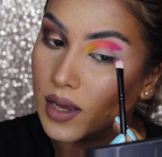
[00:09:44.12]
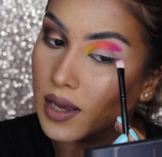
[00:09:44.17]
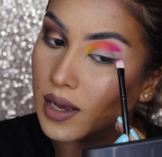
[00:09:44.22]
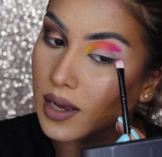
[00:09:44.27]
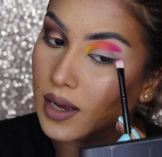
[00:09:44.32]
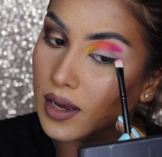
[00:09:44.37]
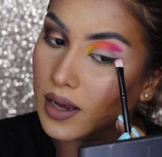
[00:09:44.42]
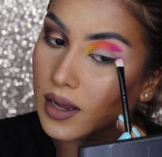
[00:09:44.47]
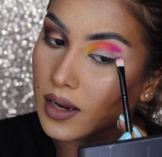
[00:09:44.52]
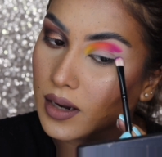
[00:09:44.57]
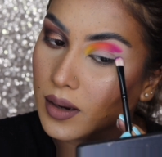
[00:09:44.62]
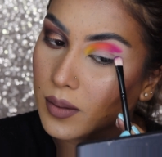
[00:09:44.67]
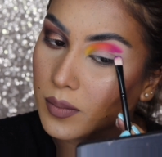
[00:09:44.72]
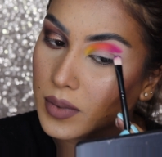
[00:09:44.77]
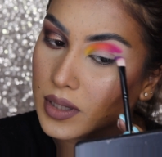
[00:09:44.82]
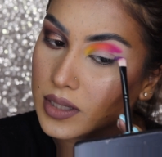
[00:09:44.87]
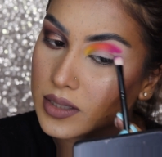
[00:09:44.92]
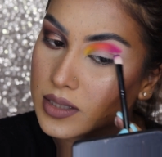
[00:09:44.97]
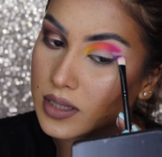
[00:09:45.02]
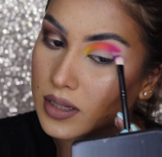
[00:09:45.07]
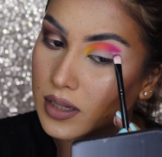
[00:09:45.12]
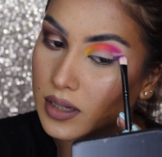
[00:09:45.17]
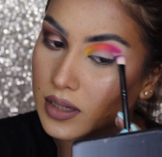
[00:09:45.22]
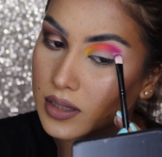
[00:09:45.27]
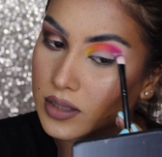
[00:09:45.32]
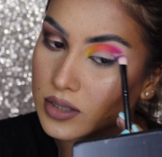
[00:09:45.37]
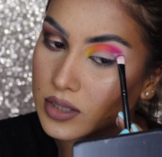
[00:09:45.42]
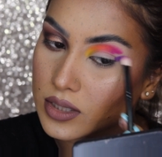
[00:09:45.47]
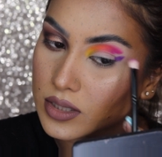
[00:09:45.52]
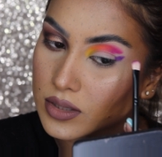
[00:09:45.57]
And I'm
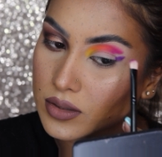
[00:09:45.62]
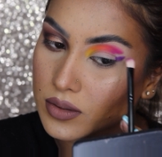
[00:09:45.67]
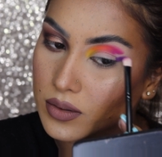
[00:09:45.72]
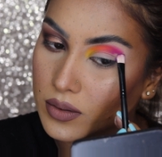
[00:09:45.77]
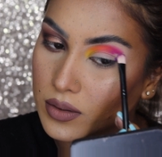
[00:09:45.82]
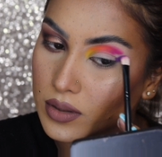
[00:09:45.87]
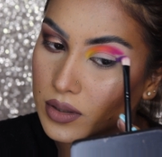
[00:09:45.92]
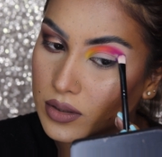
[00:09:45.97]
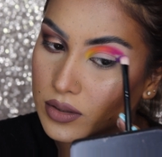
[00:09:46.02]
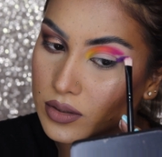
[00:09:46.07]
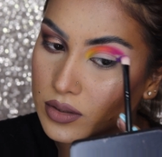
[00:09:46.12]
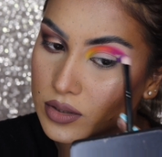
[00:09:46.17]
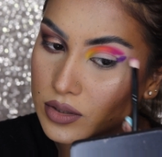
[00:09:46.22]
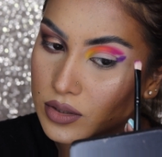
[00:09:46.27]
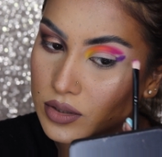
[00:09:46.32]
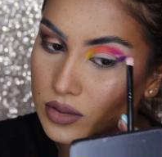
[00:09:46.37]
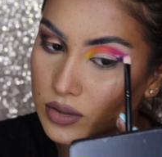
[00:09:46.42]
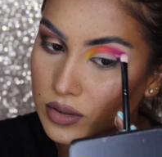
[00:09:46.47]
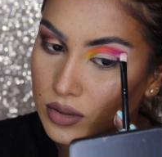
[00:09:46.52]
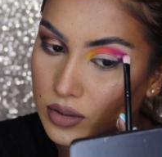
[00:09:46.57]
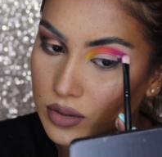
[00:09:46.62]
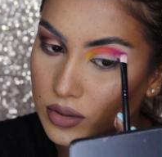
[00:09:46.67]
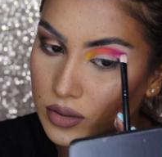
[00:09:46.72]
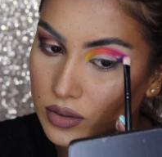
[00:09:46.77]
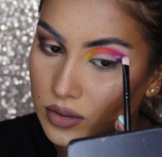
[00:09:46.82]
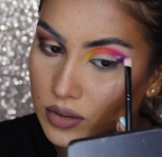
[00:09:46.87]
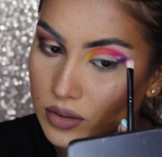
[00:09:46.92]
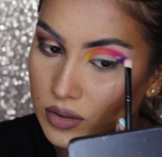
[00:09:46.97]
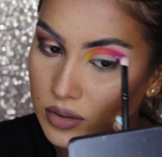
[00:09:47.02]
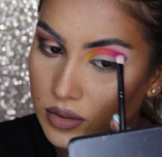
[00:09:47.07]
basically just going
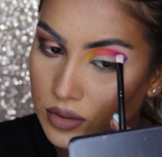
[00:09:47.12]
to